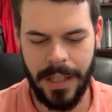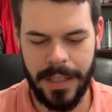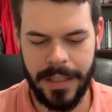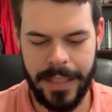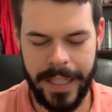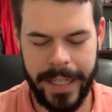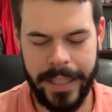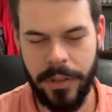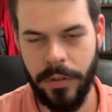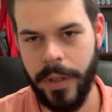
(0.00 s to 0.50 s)

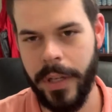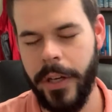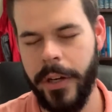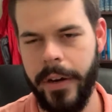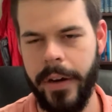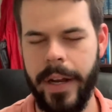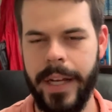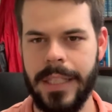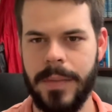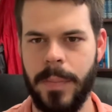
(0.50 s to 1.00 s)
Daniel
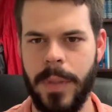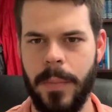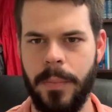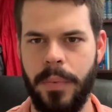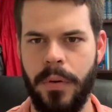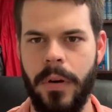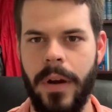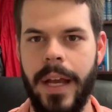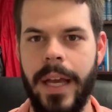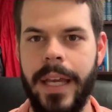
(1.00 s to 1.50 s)
here has been
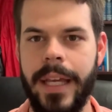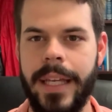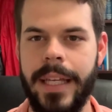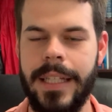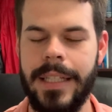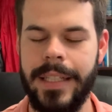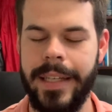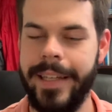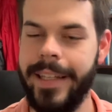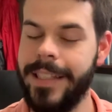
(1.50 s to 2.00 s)
praying.
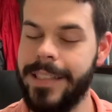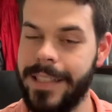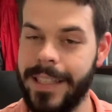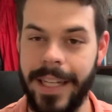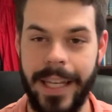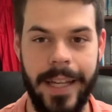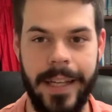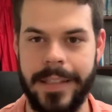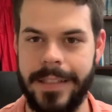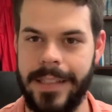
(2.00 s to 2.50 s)
He's
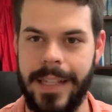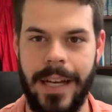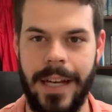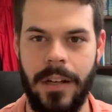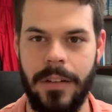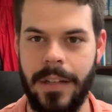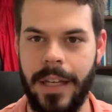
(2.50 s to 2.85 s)
in exile.